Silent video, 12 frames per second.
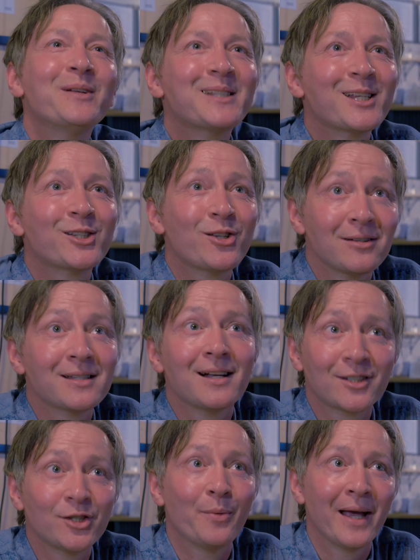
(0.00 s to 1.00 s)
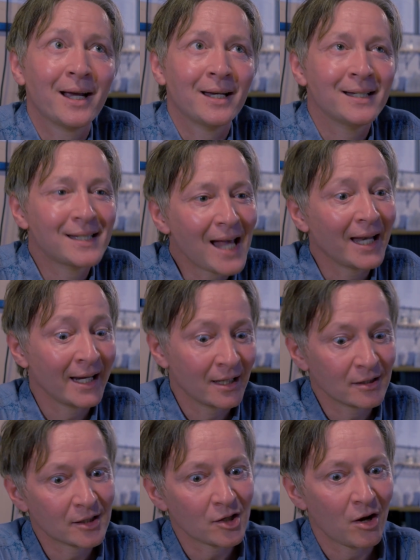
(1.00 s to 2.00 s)
once I started actually working in telly and
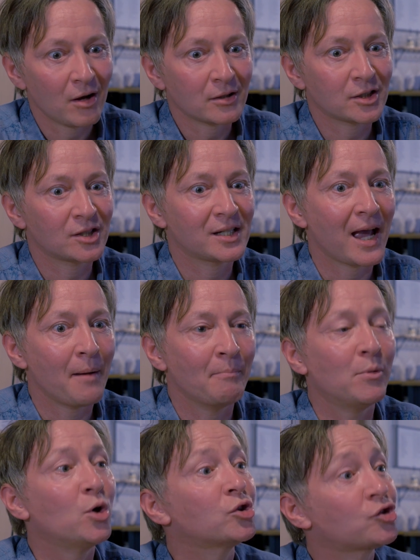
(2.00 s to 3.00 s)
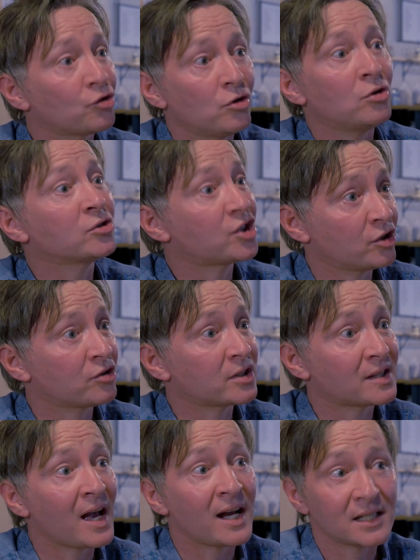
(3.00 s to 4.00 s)
I started to get more drawn to the other
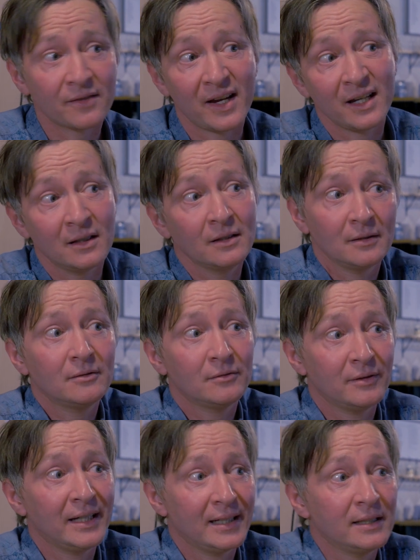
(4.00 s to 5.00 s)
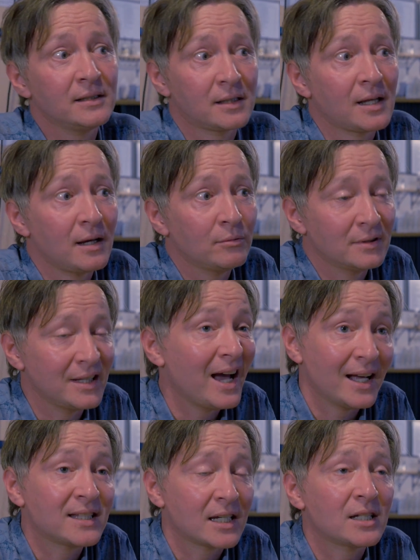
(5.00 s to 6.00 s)
side of it, really. So
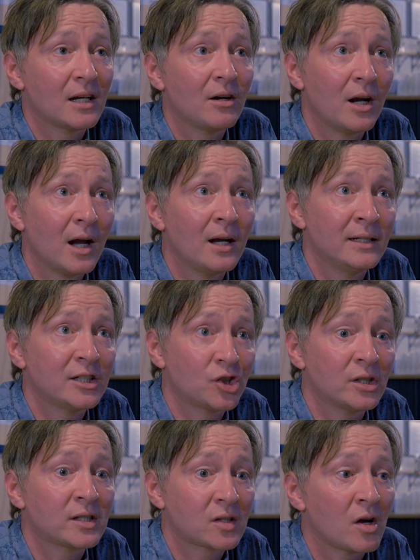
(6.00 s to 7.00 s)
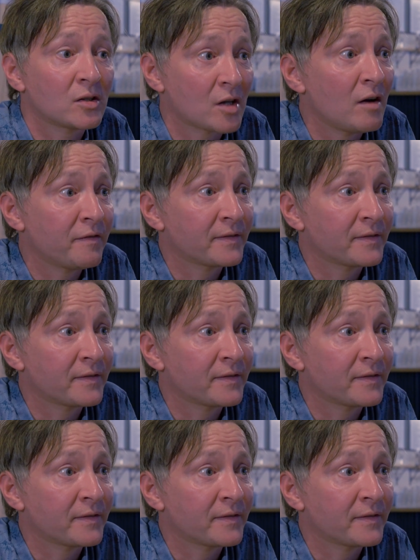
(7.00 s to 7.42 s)
yeah, I did uh, initially start off